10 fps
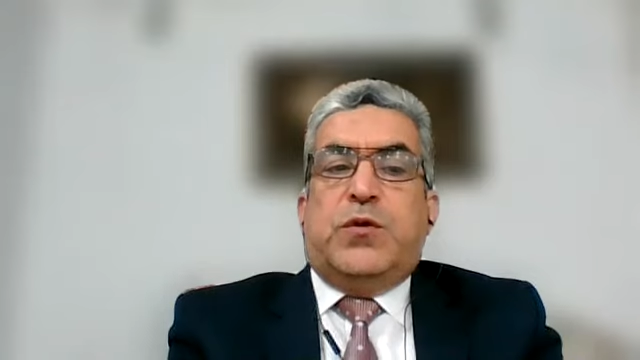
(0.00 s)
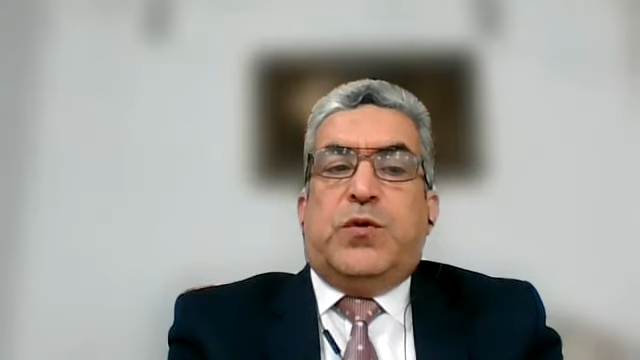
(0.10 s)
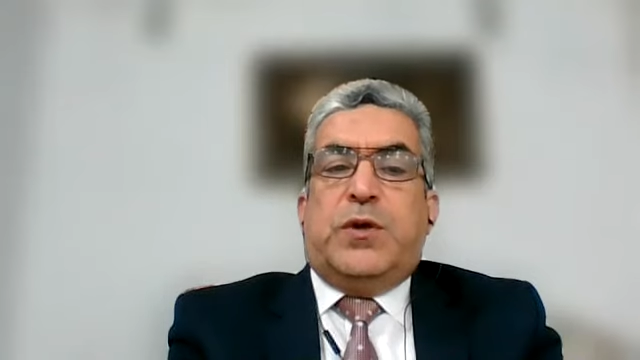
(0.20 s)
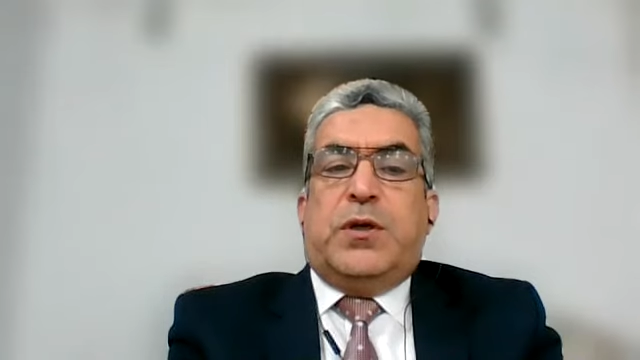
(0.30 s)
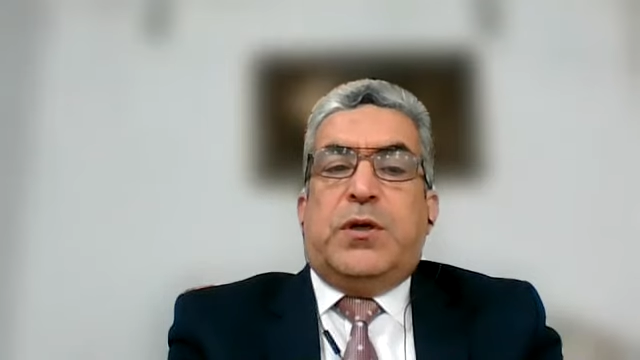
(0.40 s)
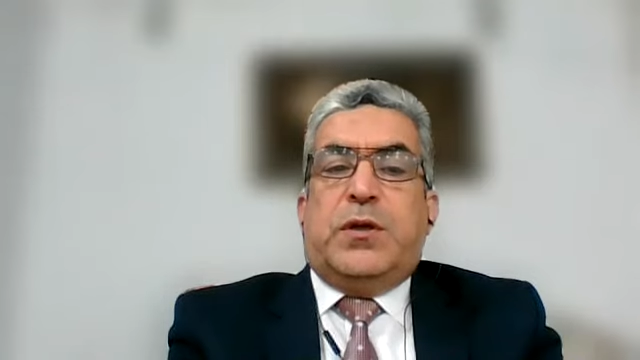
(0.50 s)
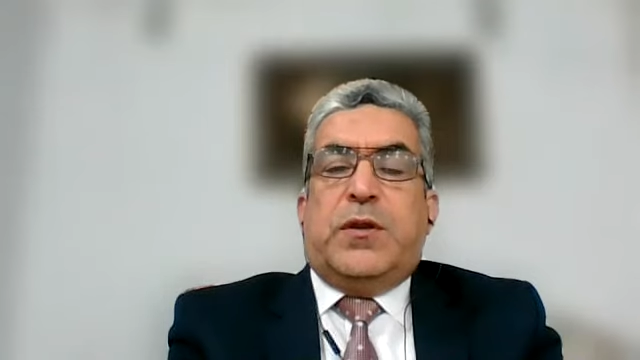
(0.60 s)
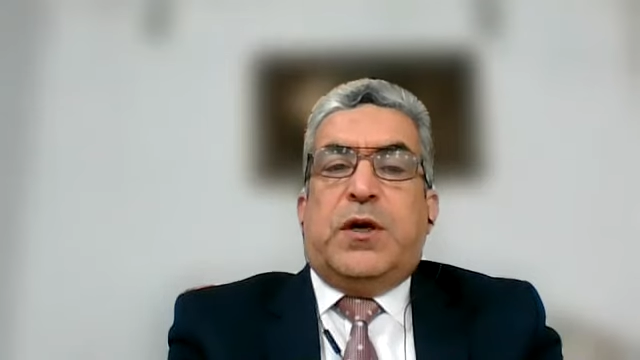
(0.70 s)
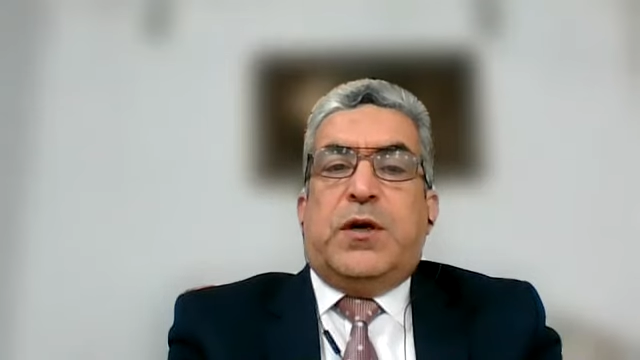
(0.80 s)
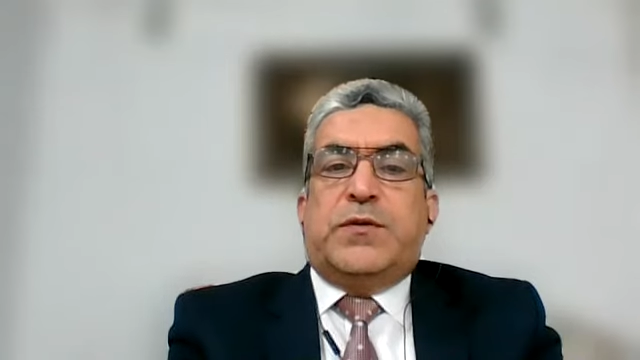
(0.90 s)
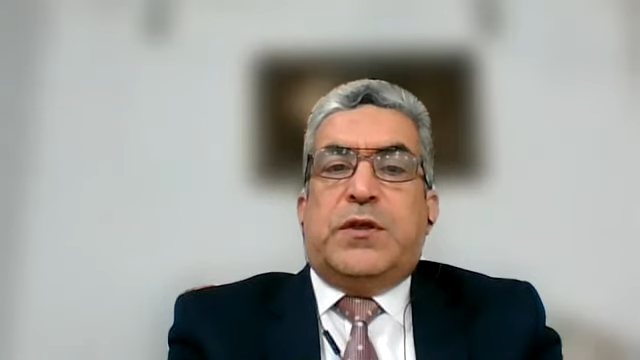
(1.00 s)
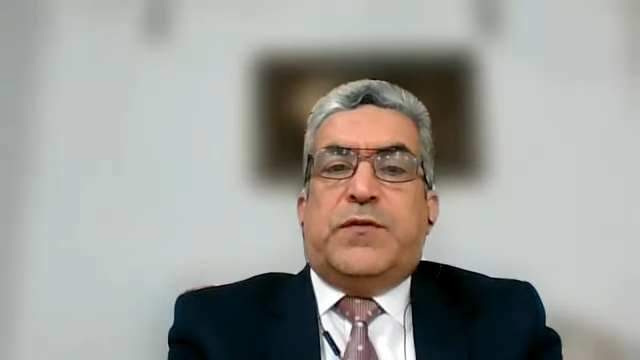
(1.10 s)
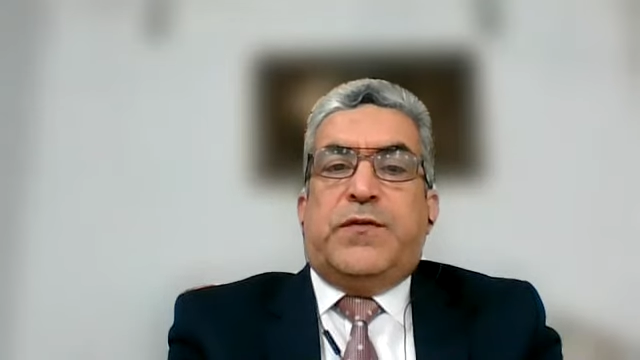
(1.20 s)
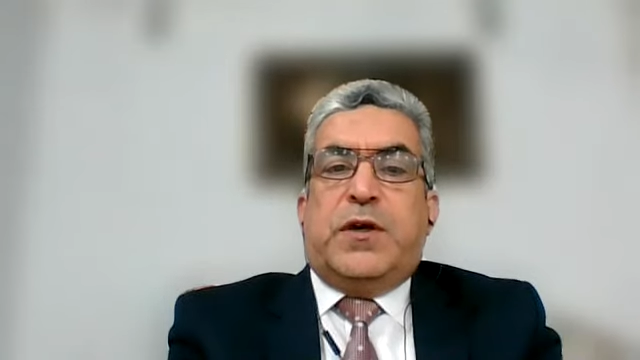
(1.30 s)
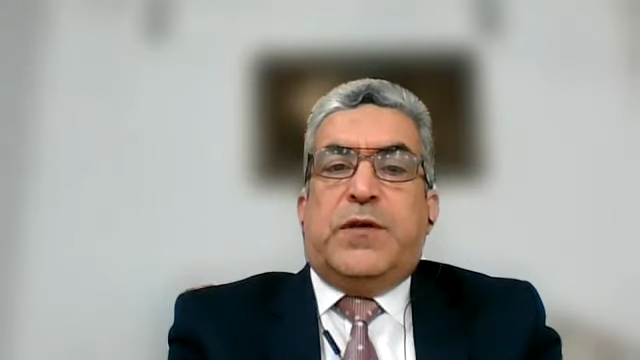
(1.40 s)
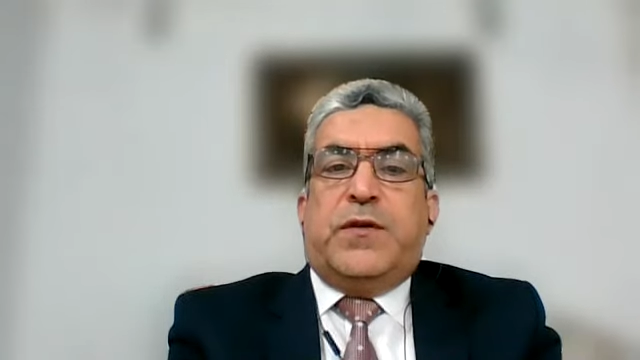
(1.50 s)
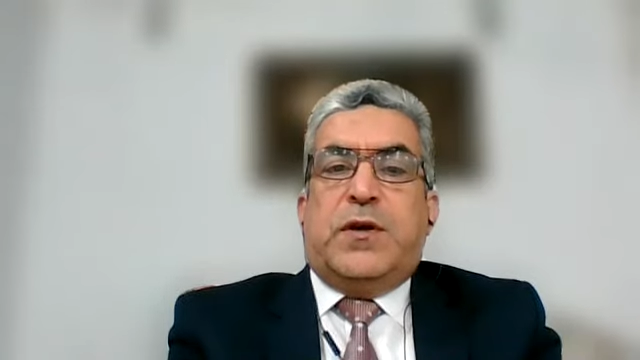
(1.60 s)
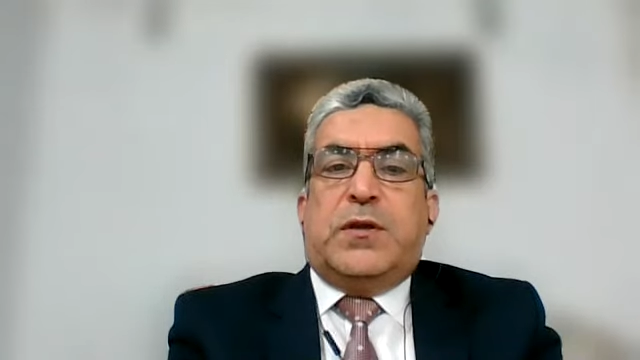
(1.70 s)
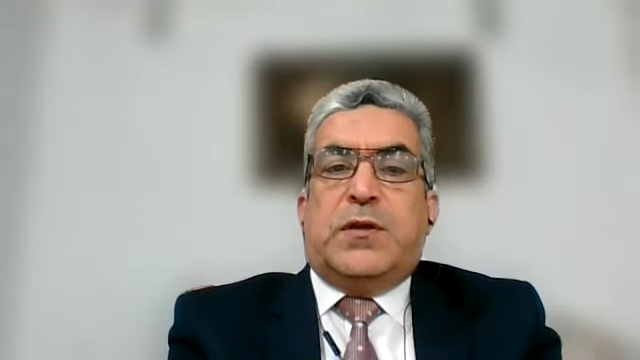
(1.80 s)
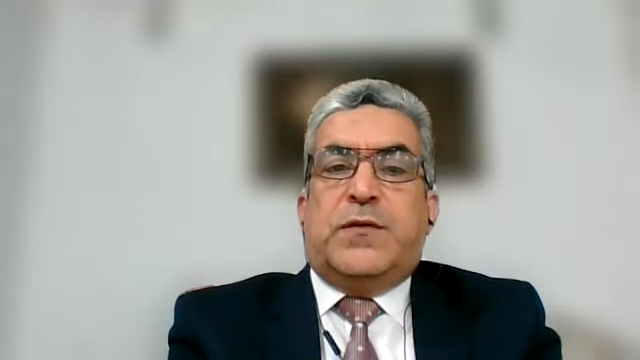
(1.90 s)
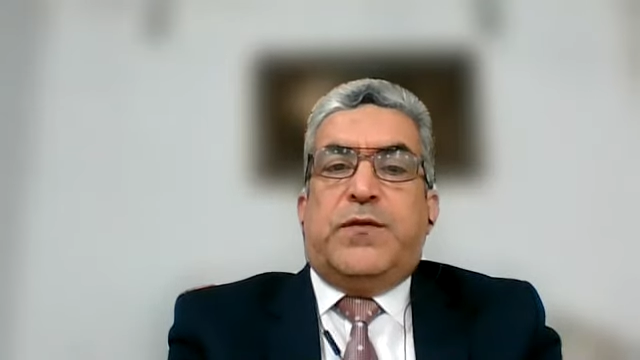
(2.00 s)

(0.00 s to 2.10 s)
1,500